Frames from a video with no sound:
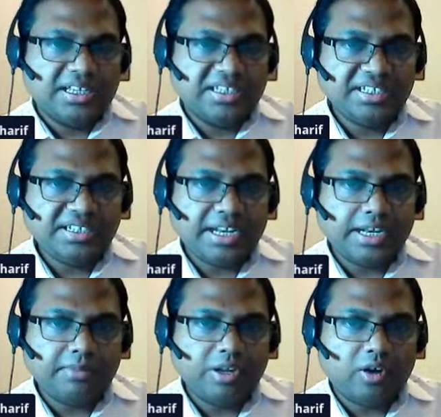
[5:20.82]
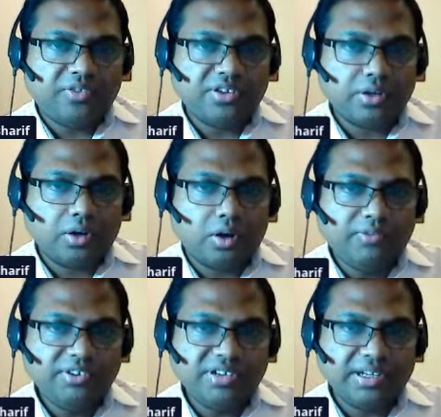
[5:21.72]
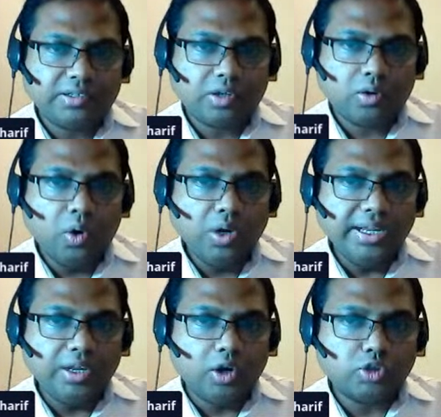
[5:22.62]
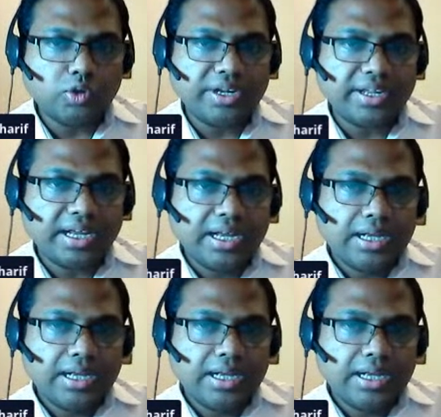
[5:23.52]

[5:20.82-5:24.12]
These channel being officials or holding authority